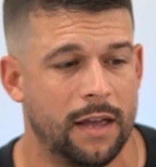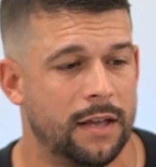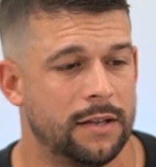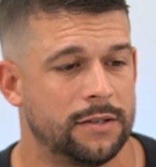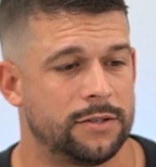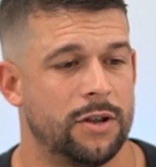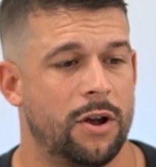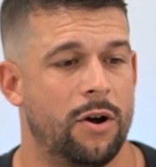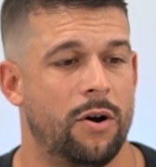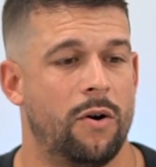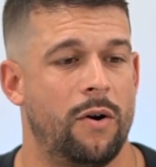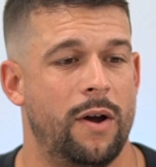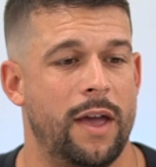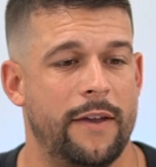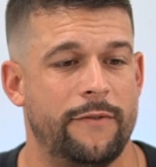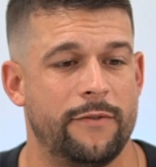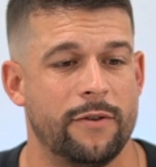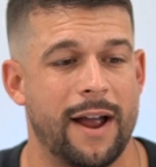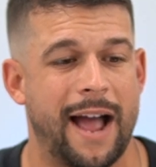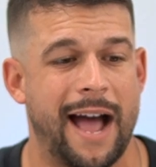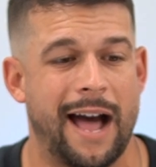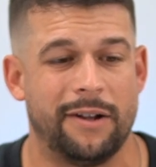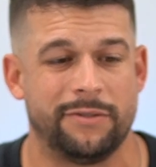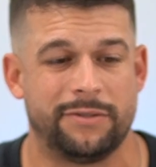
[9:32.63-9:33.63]
So if
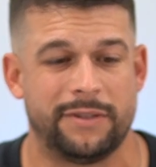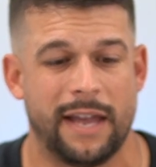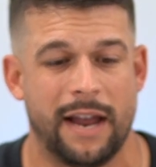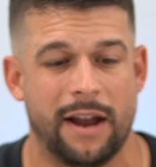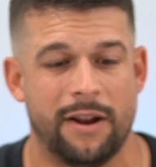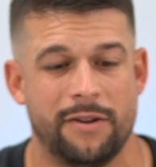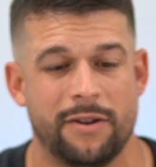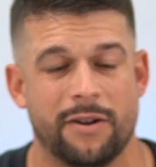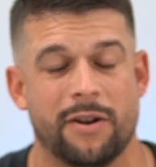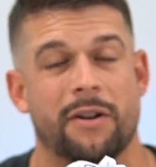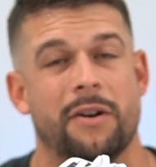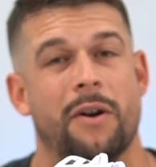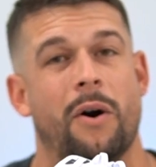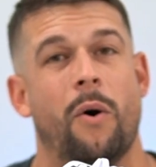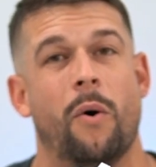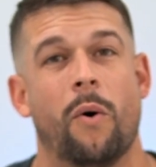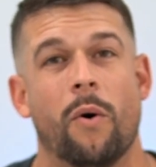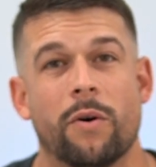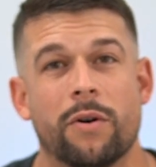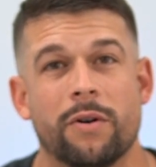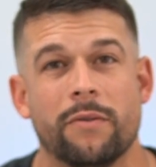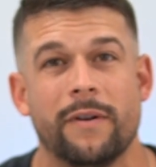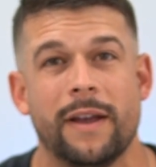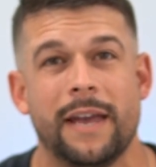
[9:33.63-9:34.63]
you're out there, you're gonna
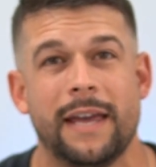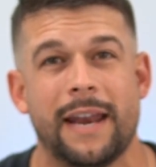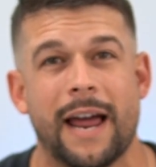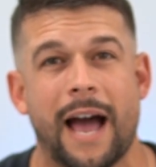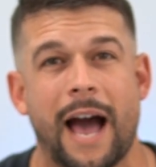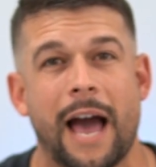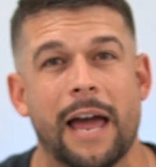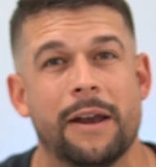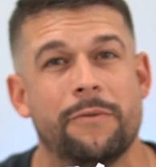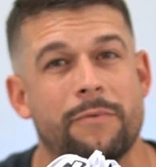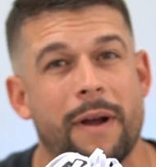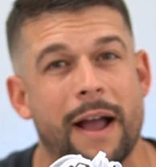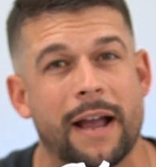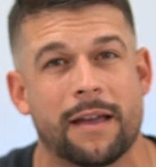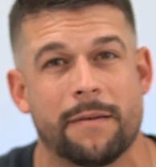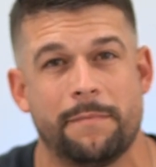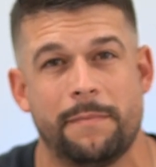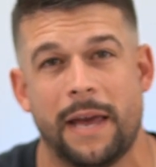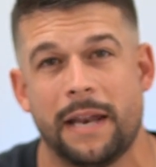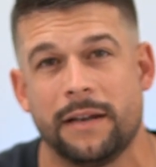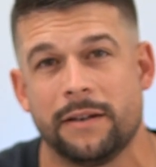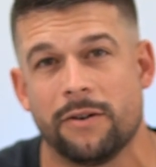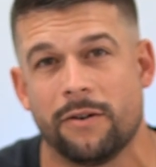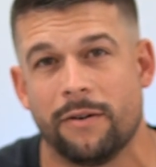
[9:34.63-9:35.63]
order it, I'd
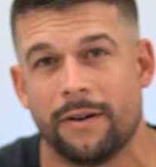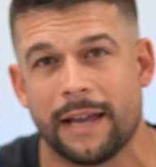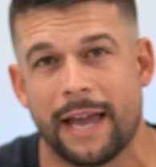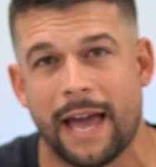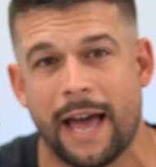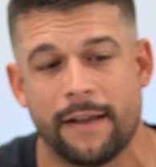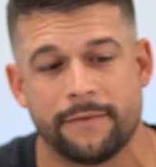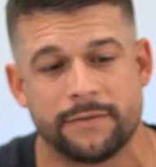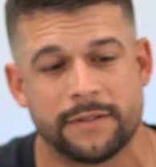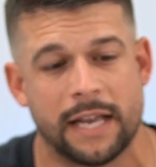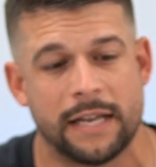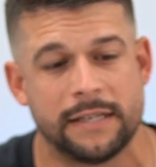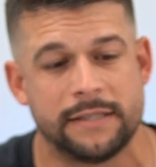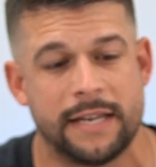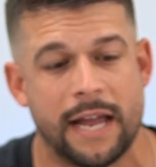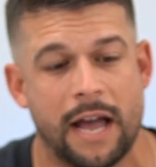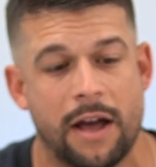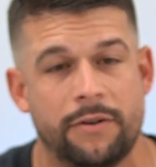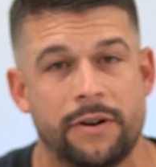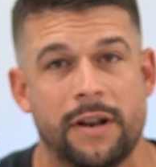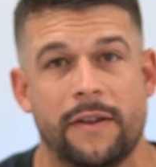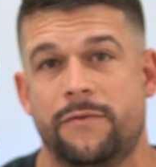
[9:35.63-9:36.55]
recommend going a half size down.